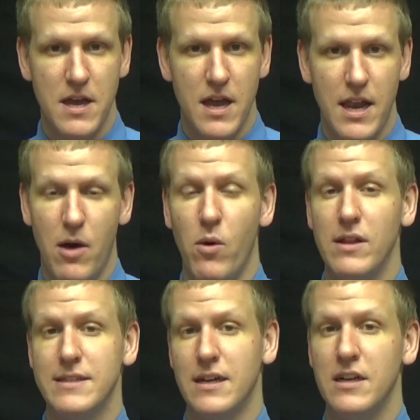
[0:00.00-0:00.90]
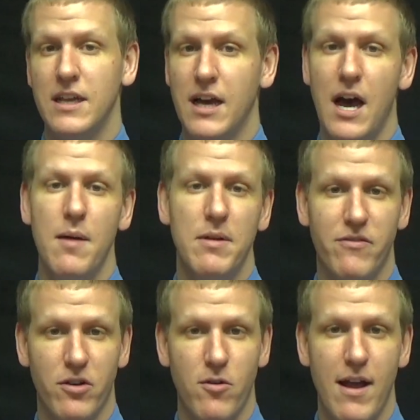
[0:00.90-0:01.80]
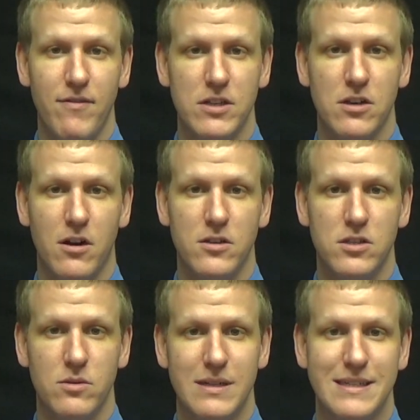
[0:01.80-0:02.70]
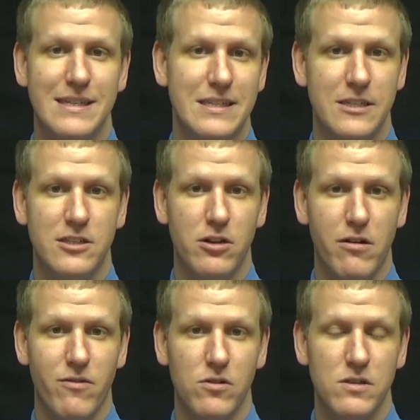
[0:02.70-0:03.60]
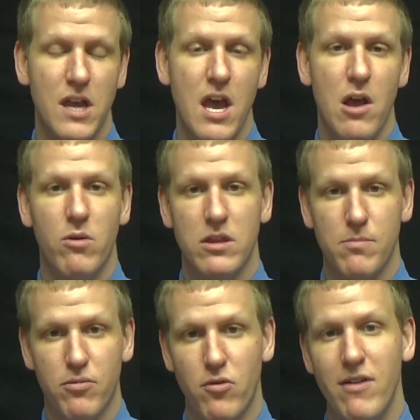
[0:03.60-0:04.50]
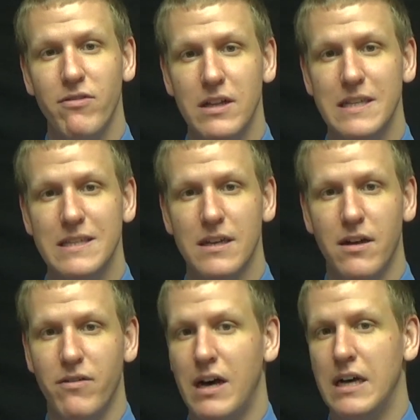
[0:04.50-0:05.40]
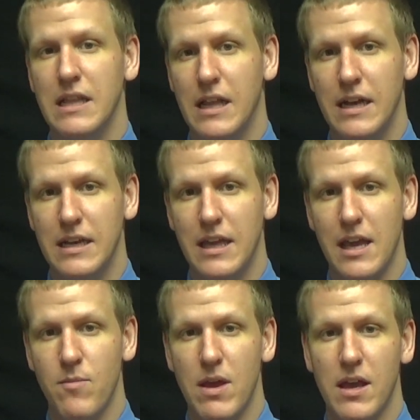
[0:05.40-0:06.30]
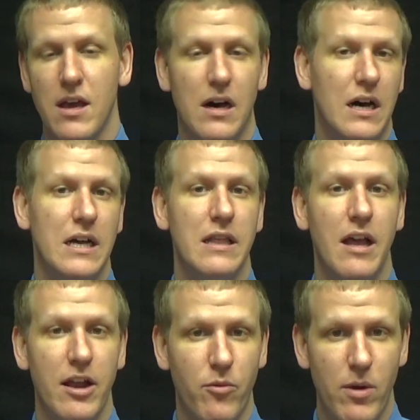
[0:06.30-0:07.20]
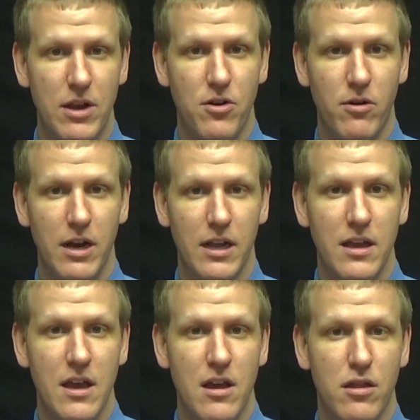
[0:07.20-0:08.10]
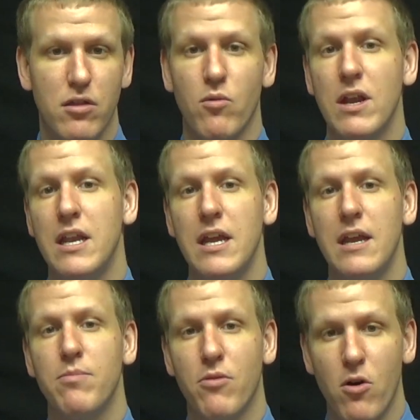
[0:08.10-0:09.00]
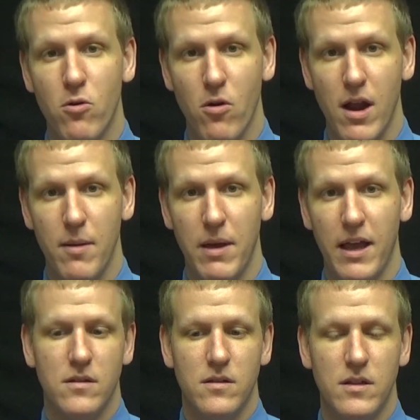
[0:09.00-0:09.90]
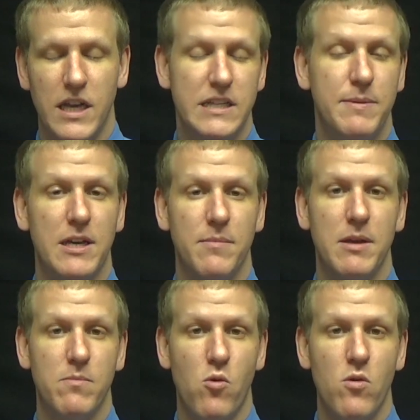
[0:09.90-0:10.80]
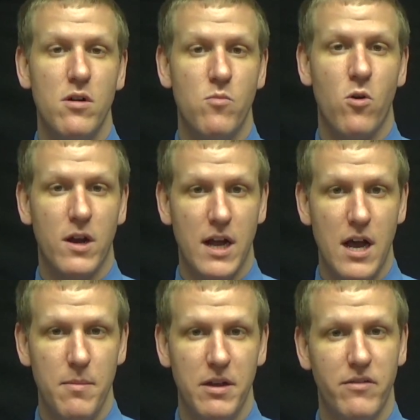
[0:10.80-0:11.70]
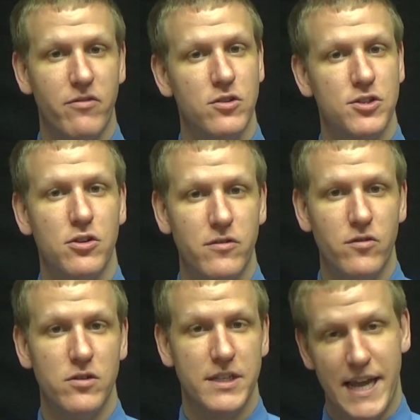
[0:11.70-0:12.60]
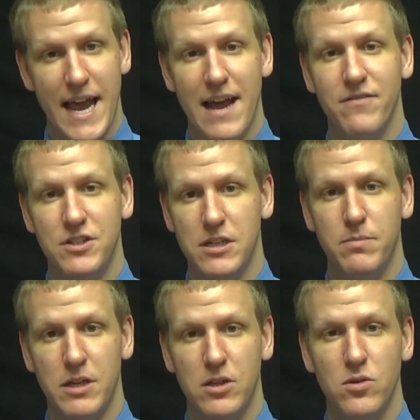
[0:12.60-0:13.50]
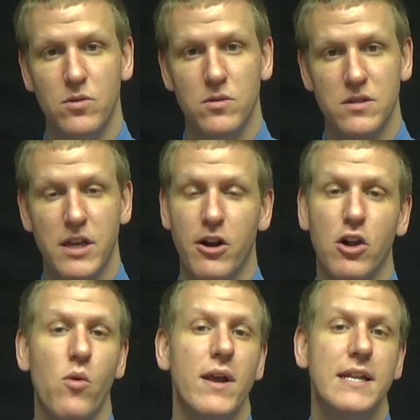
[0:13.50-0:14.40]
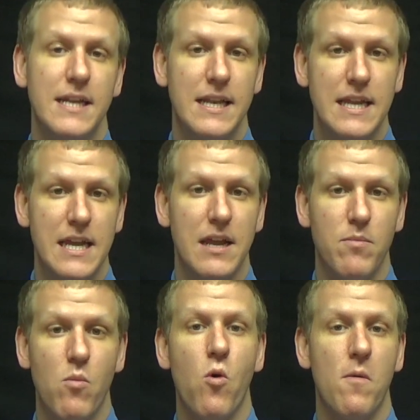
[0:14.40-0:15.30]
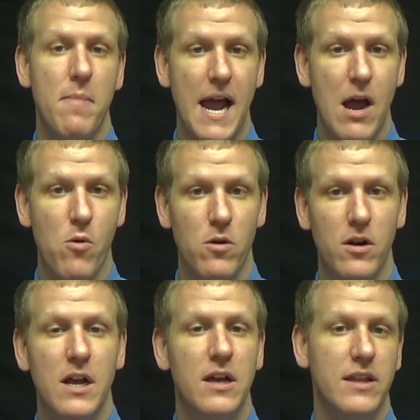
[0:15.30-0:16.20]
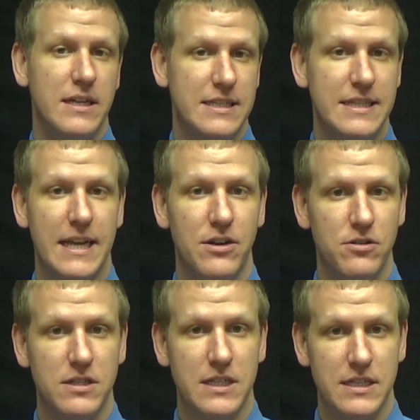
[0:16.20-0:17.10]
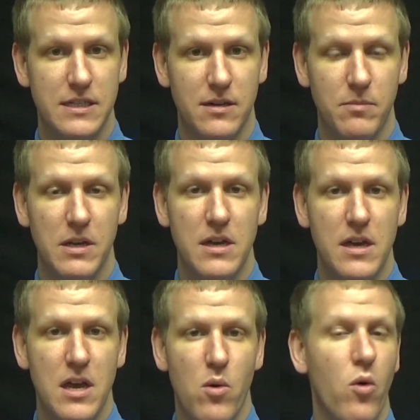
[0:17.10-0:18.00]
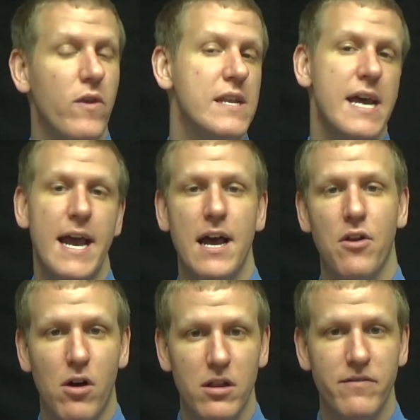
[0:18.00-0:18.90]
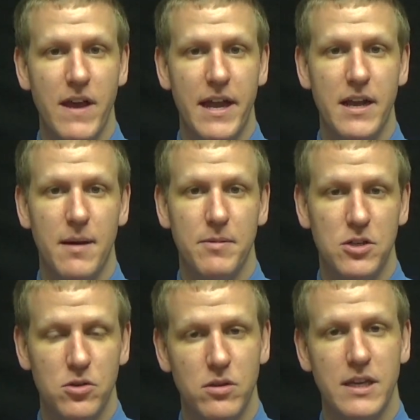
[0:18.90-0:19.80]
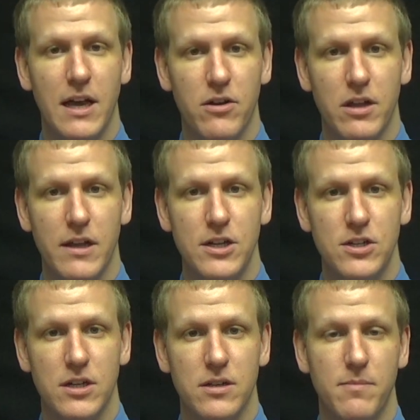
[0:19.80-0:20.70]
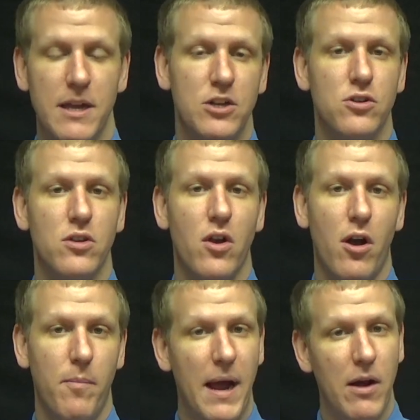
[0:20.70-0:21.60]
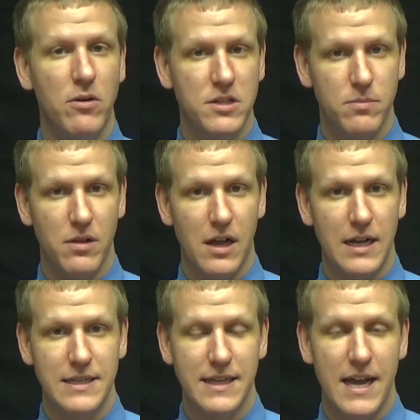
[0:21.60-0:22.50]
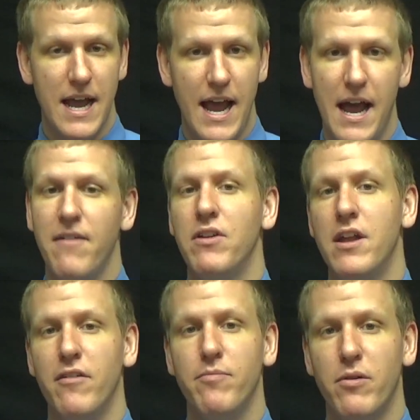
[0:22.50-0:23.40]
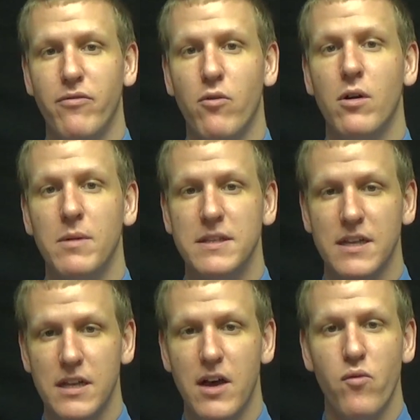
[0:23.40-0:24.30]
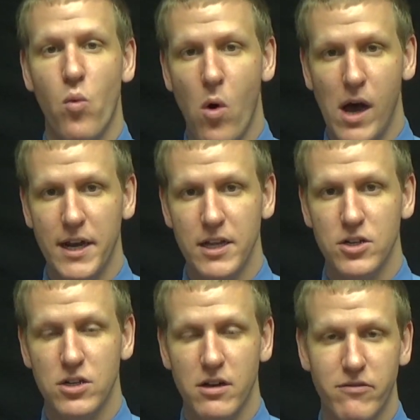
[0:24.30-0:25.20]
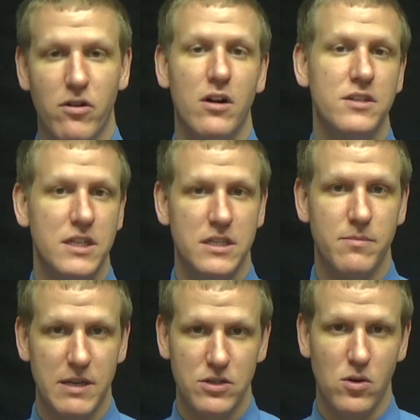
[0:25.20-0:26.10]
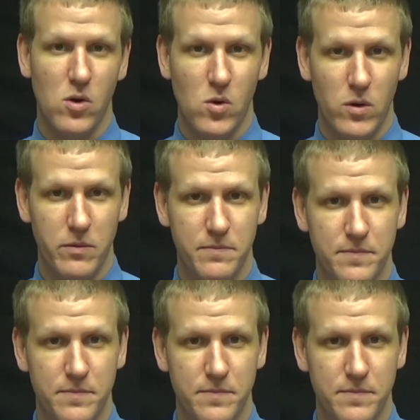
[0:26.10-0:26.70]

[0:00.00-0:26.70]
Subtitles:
Now, while it's uncommon for graphics cards to exist in servers, with the prevalence of online gaming, online rendering, 3D programming, it's becoming more and more common for servers to have GPUs that are going to need more power than a standard system. We'll need to add all of that up and do the calculation to make sure that our power supplies have enough performance, enough wattage for our system as a whole.